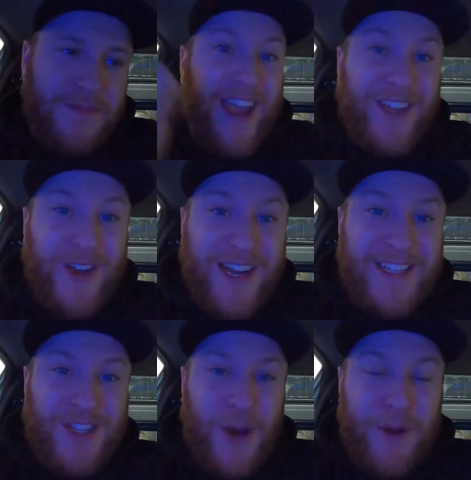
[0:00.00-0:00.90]
Thank you
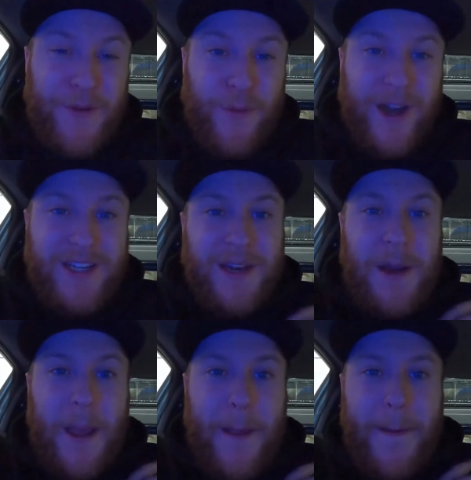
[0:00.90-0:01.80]
guys so much for
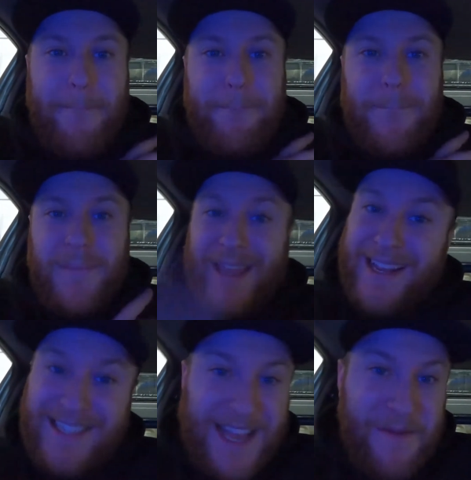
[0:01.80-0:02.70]
watching.
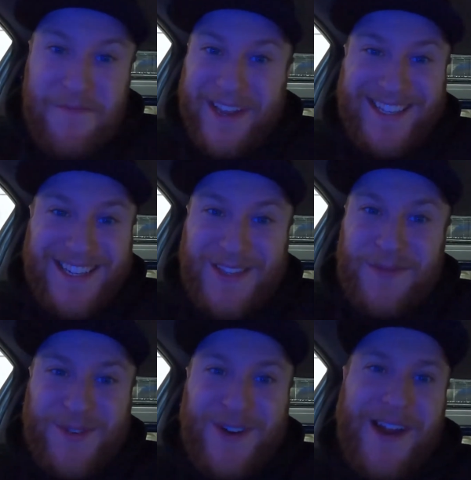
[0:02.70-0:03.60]
Like I said, please hit
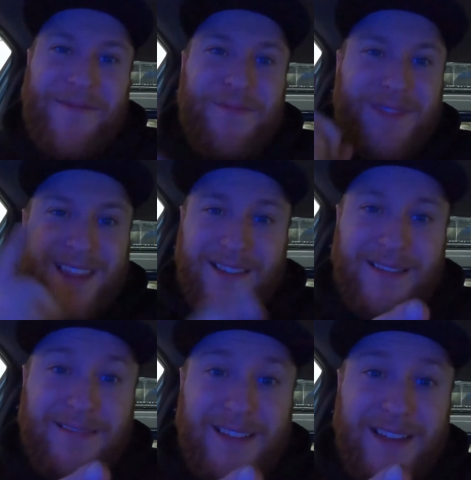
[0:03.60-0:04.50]
subscribe.
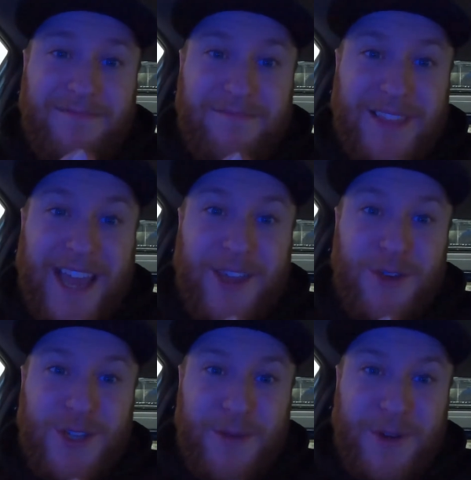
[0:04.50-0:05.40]
Thank
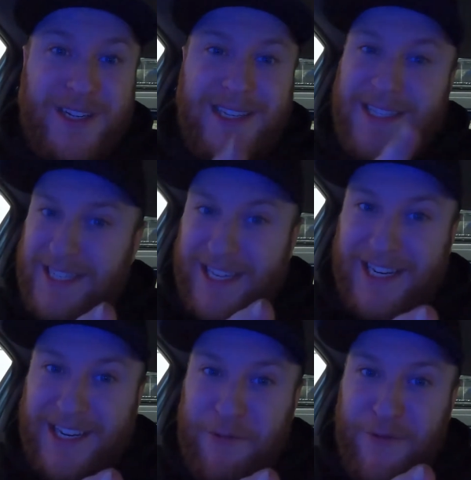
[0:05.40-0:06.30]
you so much to
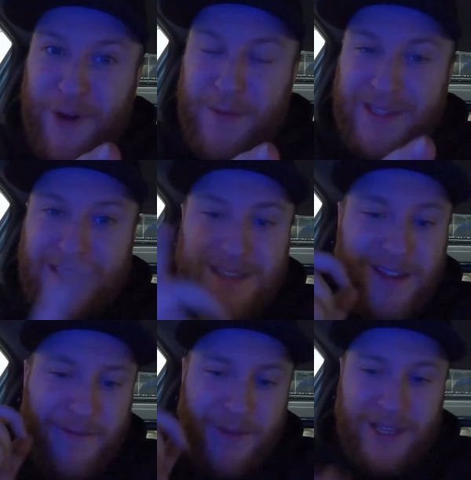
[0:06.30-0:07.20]
DND Performance
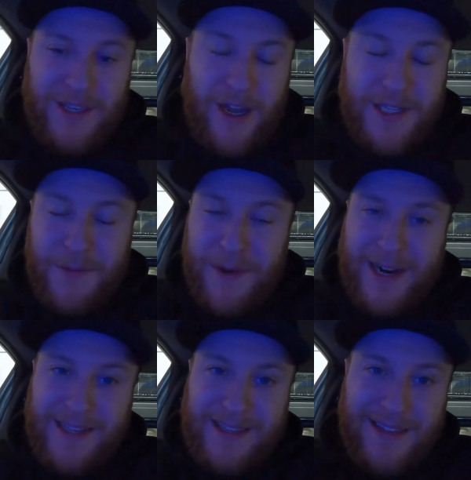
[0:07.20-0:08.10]
for these awesome
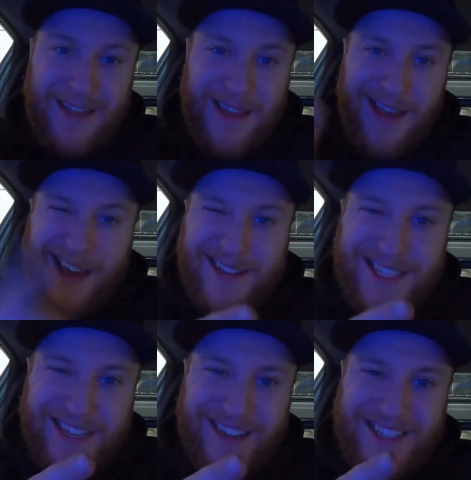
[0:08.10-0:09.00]
parts, and I'll
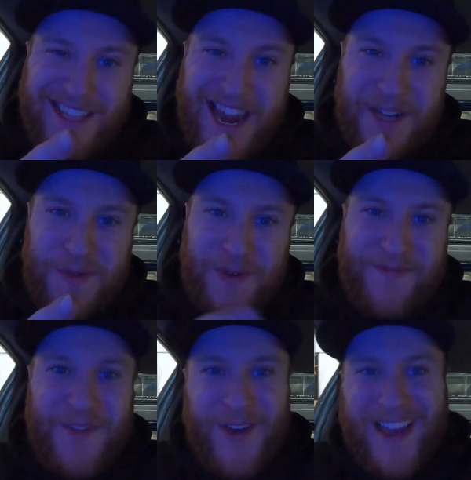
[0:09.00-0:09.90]
see you guys in the next one,
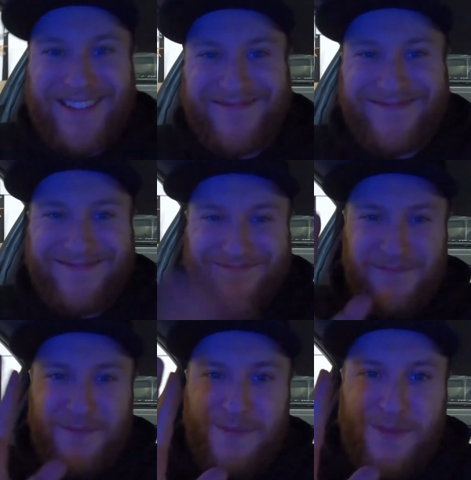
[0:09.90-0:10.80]
okay?
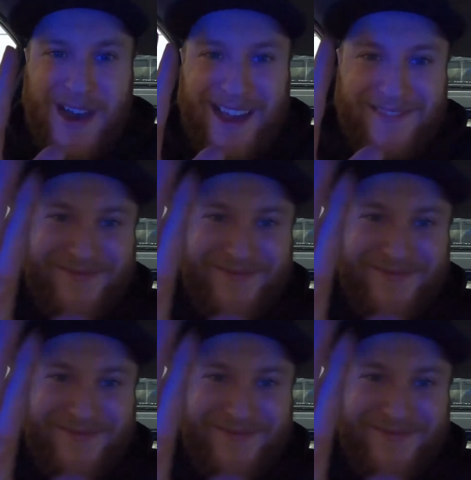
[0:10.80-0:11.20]
Bye.